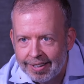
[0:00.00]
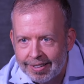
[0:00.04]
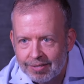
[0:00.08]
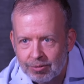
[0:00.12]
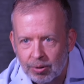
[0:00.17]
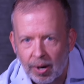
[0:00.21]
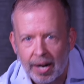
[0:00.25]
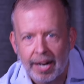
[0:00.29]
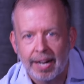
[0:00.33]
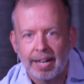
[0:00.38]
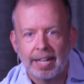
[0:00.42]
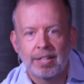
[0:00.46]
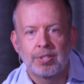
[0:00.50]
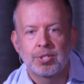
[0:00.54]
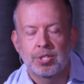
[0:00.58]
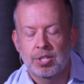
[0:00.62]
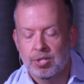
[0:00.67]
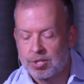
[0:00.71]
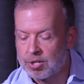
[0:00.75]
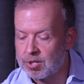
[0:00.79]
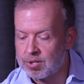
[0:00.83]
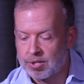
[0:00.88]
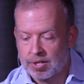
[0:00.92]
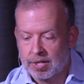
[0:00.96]
right, it's
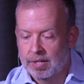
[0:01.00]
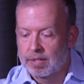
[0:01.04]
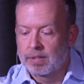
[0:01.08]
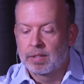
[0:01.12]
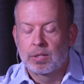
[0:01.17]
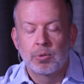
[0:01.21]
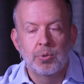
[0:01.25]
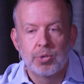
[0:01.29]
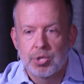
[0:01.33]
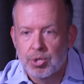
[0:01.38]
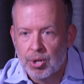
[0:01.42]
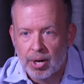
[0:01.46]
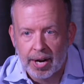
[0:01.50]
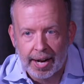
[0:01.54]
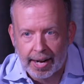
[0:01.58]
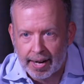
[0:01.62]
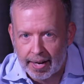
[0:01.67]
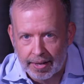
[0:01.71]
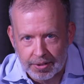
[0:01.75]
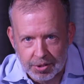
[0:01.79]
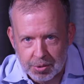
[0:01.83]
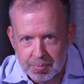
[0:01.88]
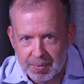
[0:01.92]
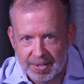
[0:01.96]
just, you're going to lose your
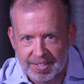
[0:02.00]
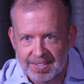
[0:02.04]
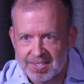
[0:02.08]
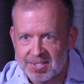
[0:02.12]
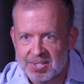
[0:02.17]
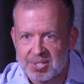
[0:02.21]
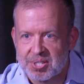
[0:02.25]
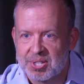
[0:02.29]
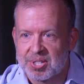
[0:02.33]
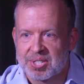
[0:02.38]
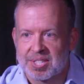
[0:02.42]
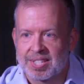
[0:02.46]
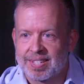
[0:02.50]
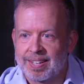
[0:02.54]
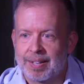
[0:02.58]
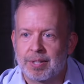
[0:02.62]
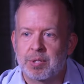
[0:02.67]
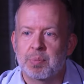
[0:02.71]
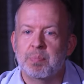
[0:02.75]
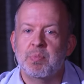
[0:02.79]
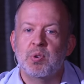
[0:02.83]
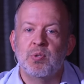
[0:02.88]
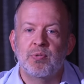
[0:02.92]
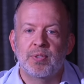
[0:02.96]
hands because
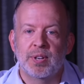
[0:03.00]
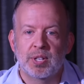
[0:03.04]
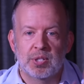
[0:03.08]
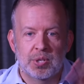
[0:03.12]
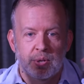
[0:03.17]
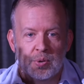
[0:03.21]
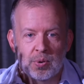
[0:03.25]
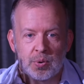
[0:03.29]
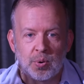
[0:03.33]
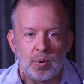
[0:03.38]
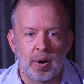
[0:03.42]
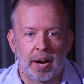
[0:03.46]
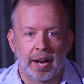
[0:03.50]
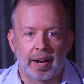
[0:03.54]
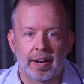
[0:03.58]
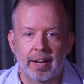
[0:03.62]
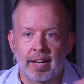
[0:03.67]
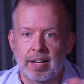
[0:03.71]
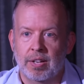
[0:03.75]
it's moving too quick.